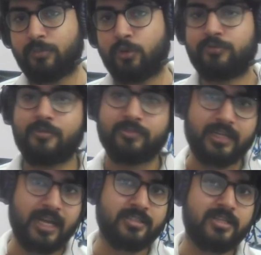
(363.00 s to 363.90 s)
both from
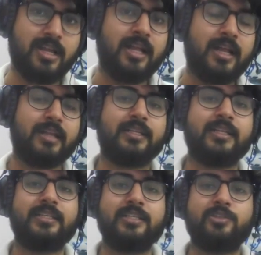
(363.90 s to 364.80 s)
scratch and
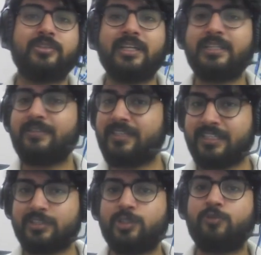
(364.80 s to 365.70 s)
they'll teach you, they'll even
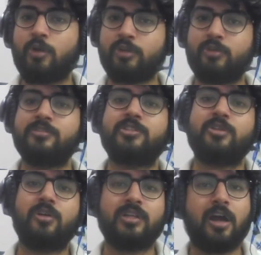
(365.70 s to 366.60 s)
teach you what to
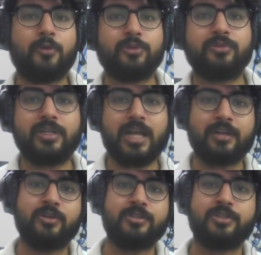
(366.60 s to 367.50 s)
install, how to run
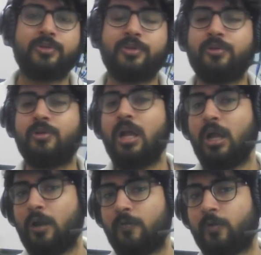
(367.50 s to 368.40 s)
Android Studio,
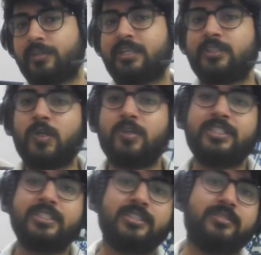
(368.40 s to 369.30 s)
what
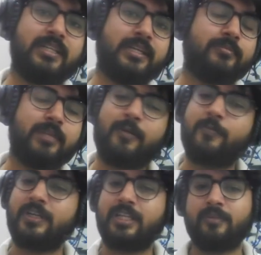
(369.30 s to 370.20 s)
technologies, like
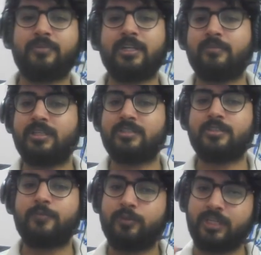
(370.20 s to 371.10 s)
everything pretty much.
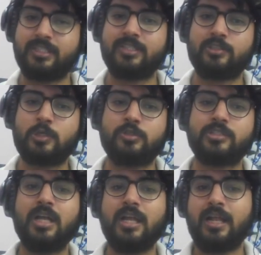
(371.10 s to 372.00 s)
If you take this course,
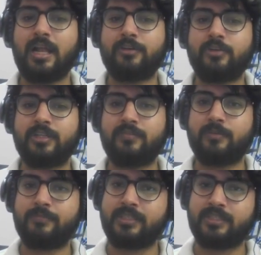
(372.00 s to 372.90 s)
Android
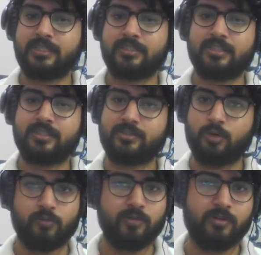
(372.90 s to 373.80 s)
development is just
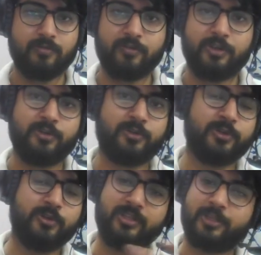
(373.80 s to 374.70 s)
over for you. You
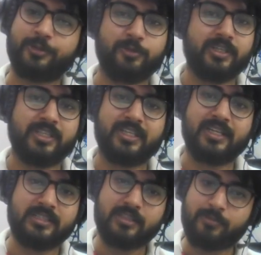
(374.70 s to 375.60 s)
don't need to do anything
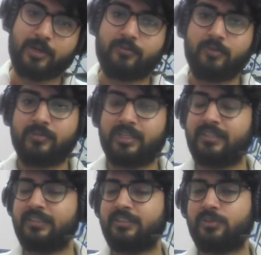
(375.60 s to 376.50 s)
else apart from
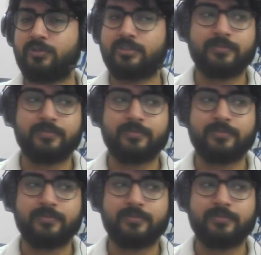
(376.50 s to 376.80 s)
learning this course.